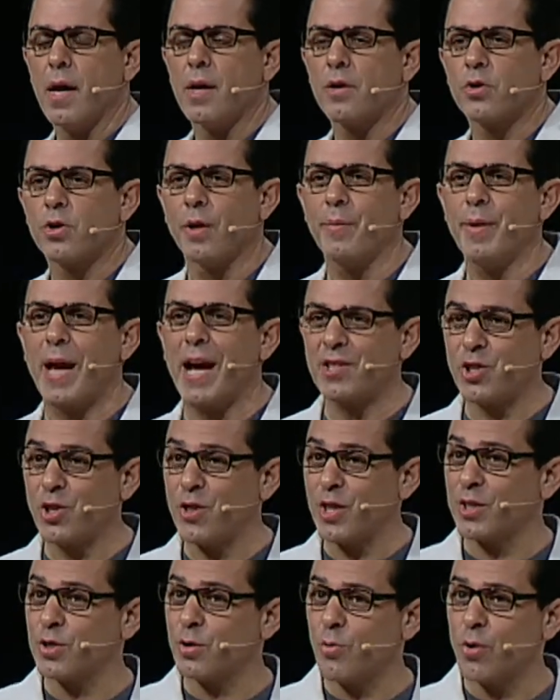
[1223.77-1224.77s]
So let me ask you
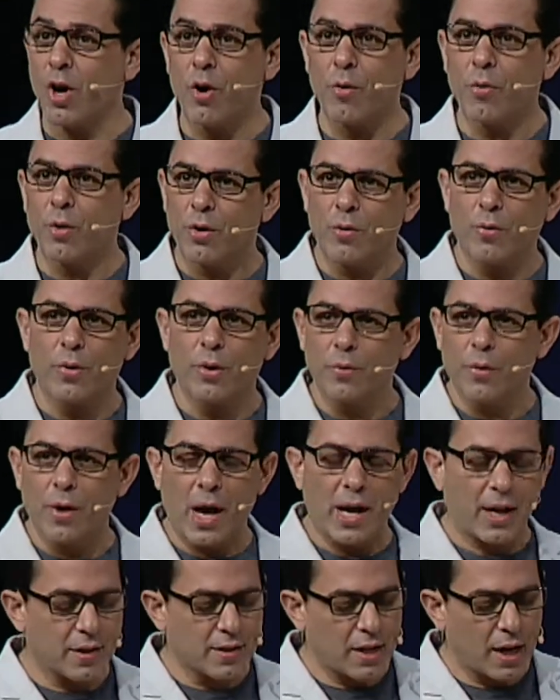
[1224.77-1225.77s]
this. We're, we're, we're
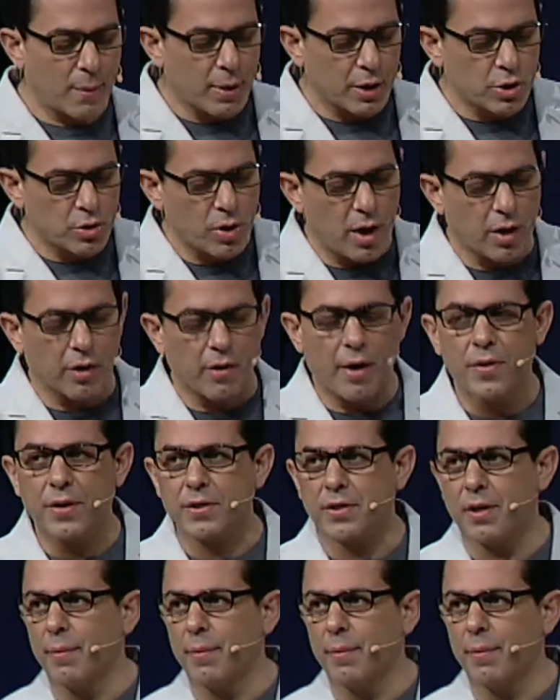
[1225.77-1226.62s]
not going to take much longer on this,